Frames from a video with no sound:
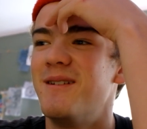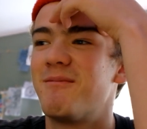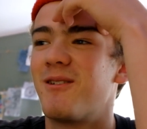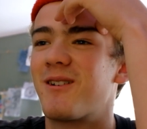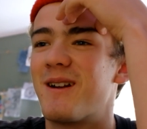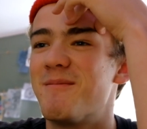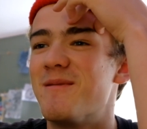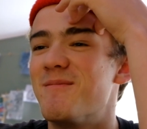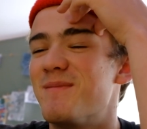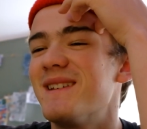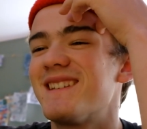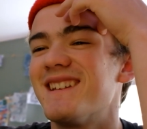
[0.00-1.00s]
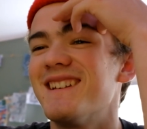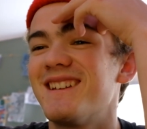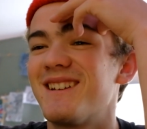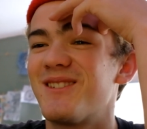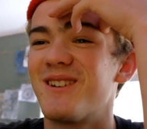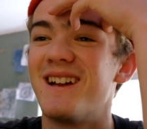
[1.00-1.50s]
program in business
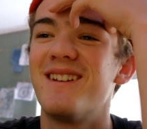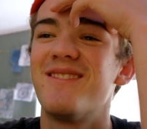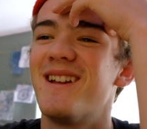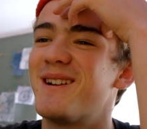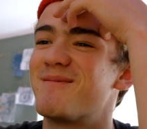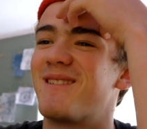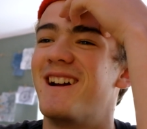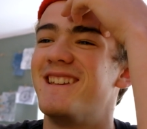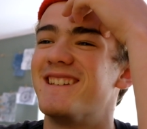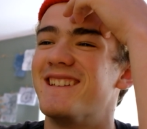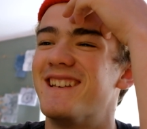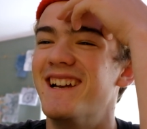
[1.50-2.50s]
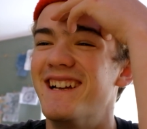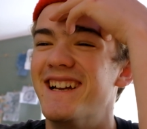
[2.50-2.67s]
creative enterprises.